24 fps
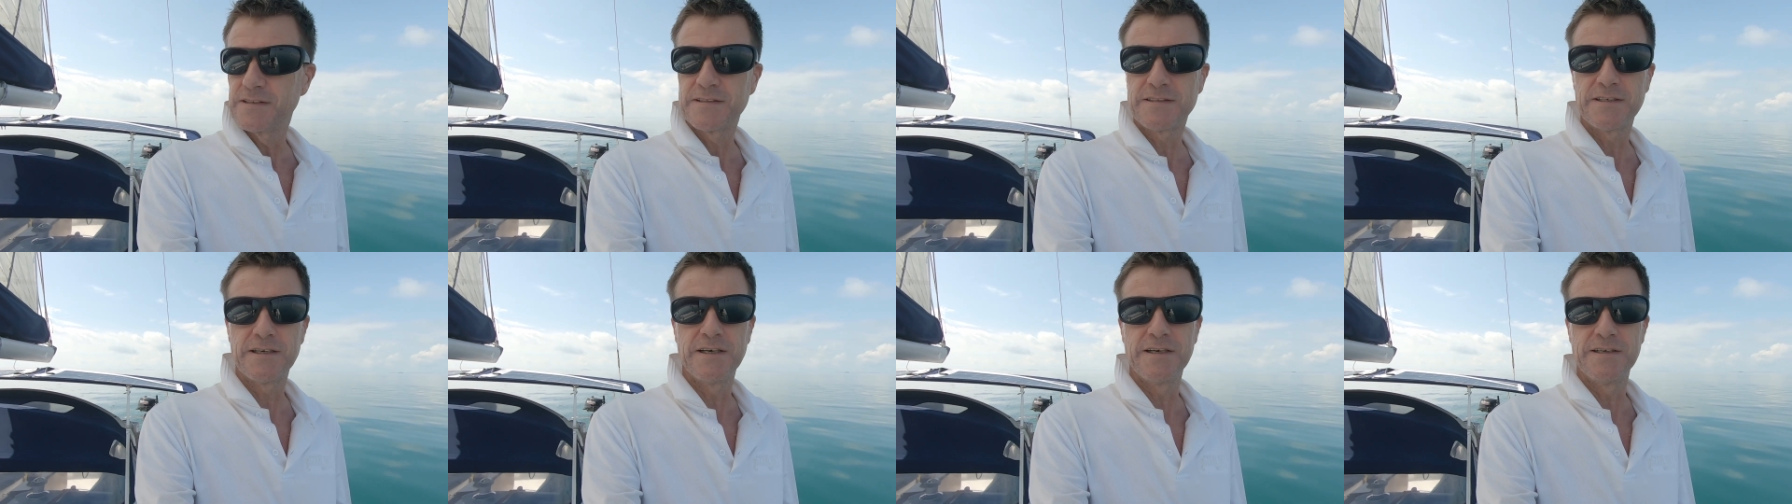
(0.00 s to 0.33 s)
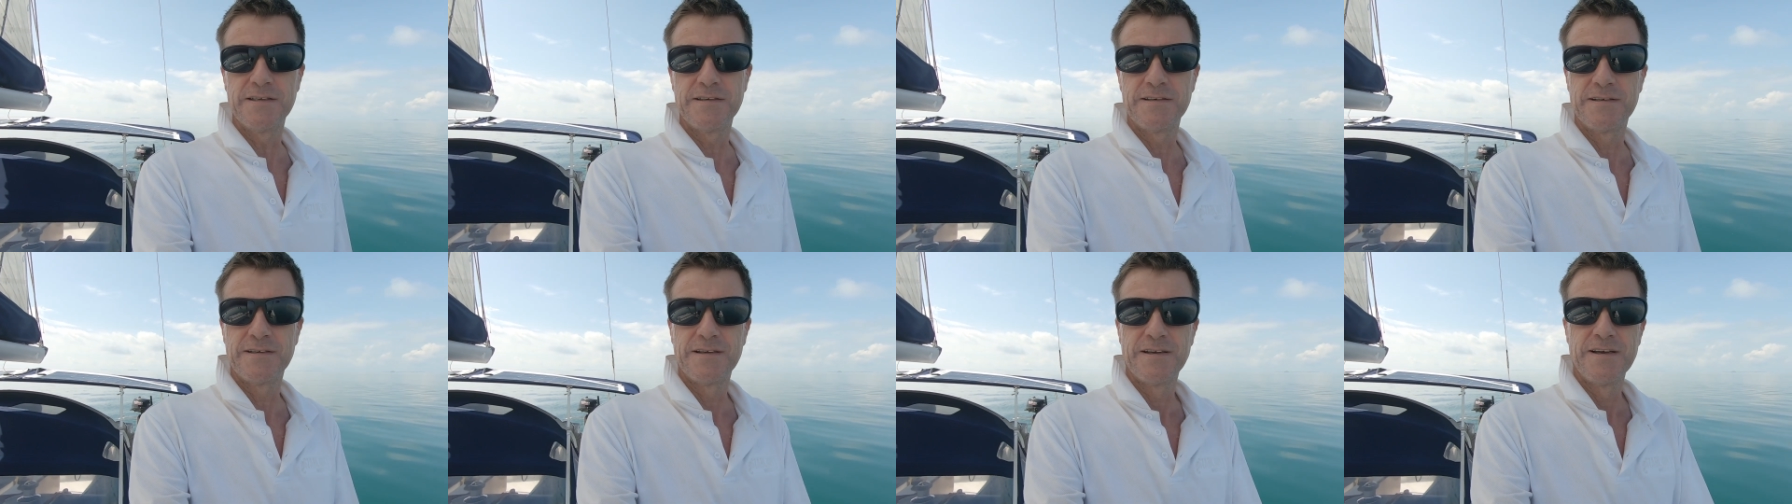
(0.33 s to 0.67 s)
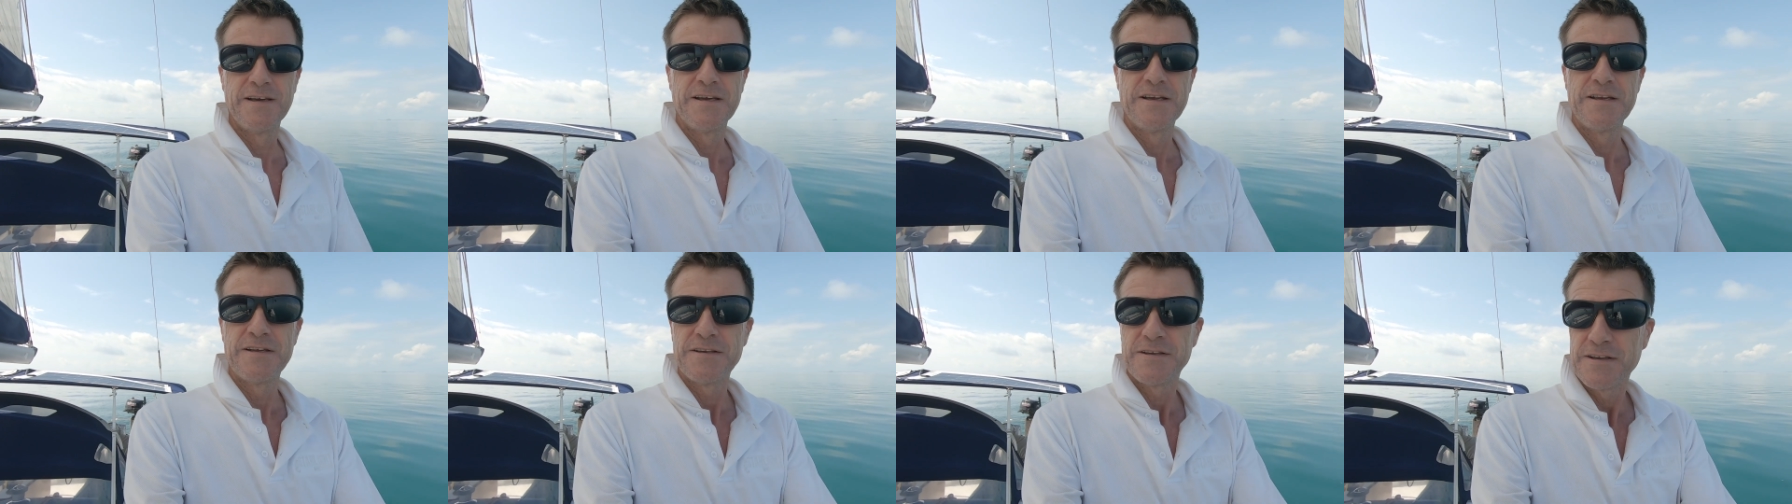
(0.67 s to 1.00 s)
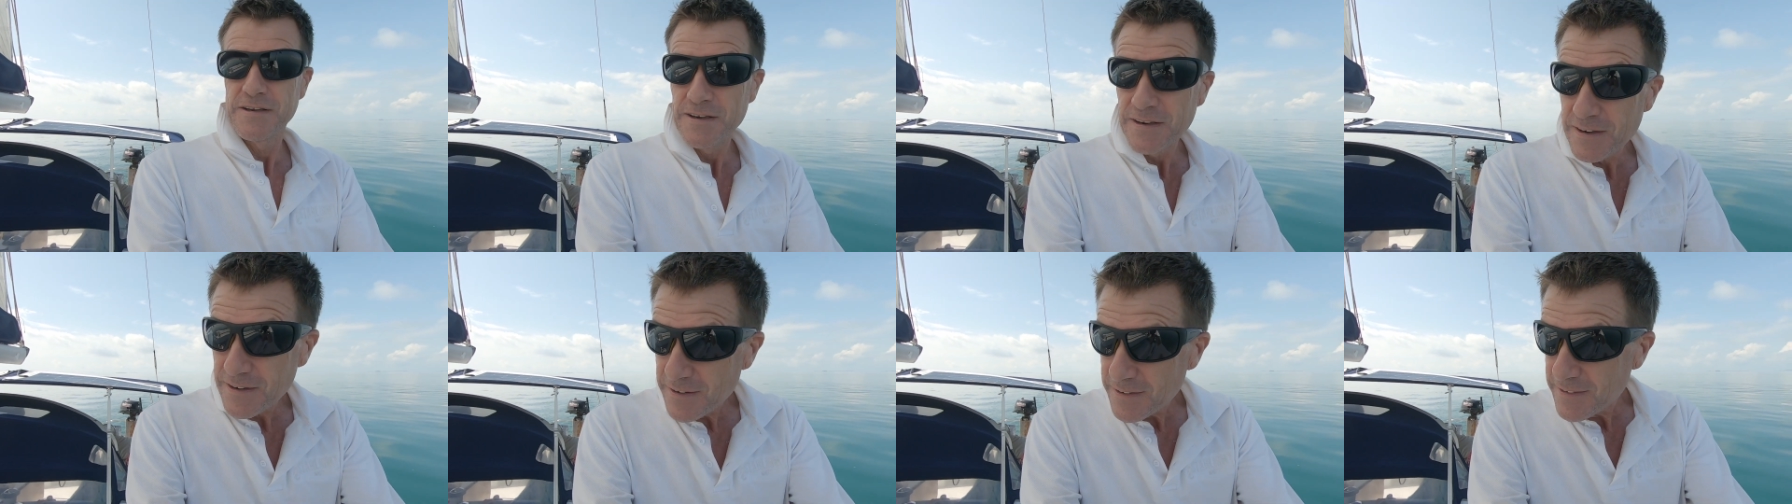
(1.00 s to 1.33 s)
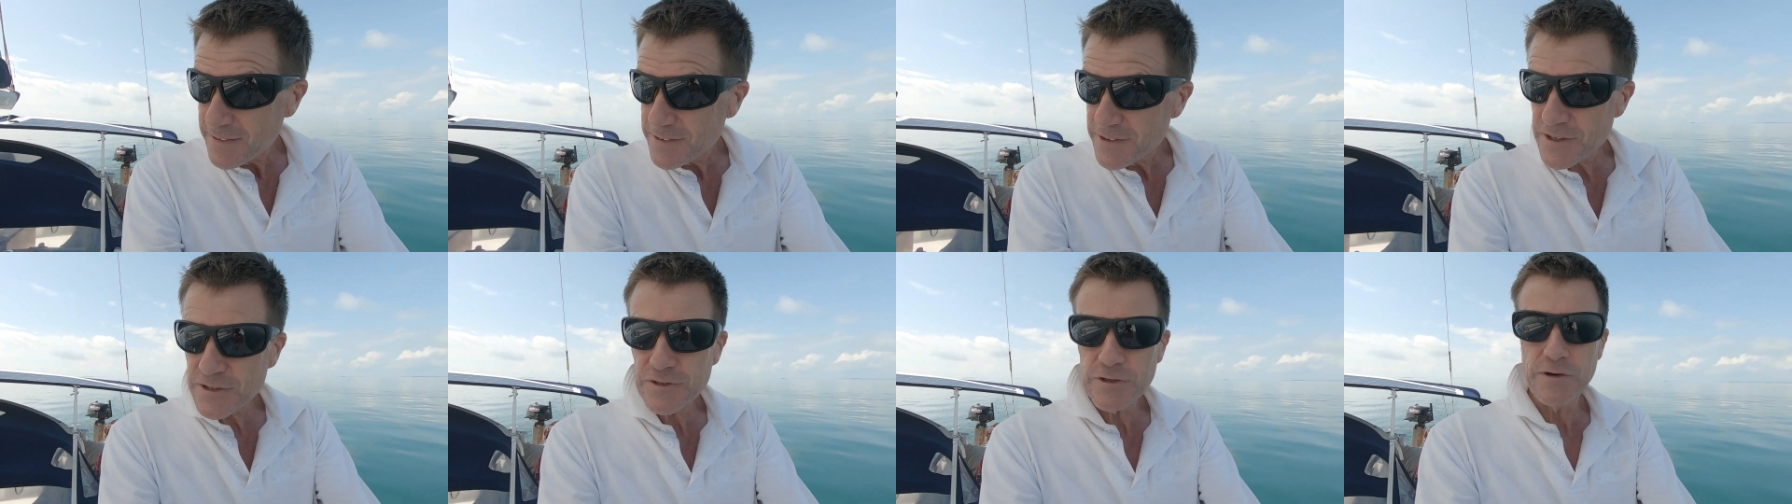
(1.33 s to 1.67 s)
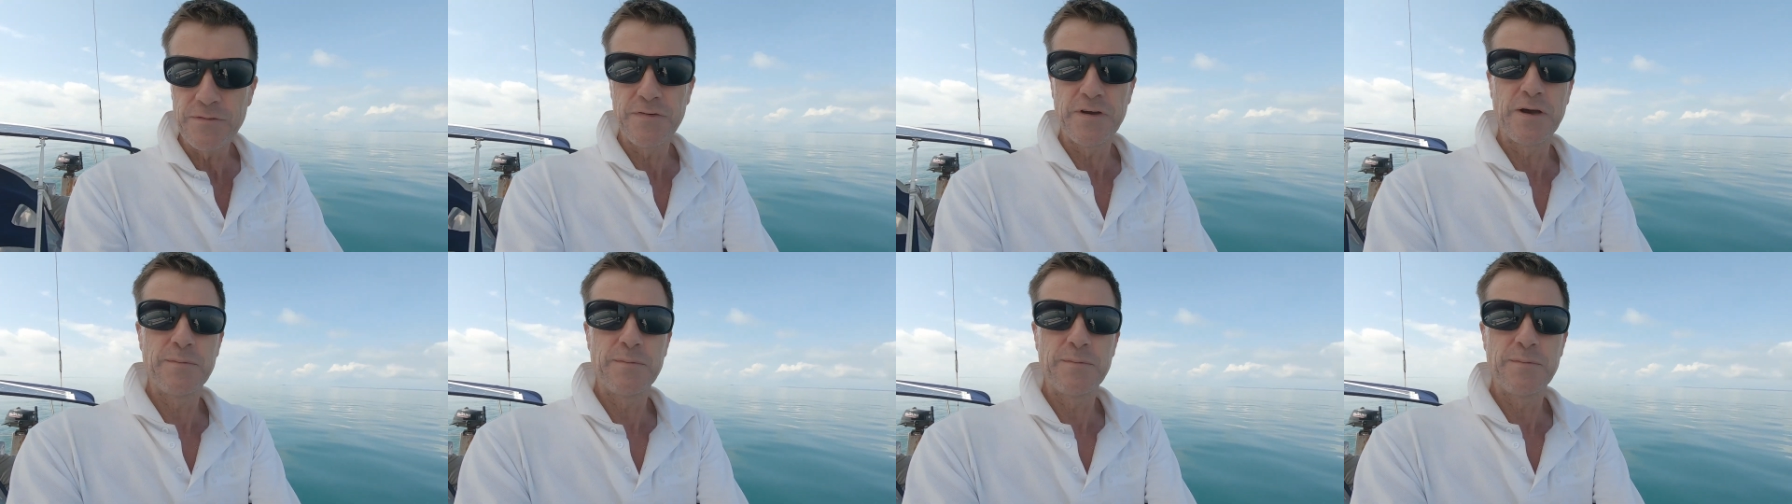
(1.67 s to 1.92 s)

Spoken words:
So just off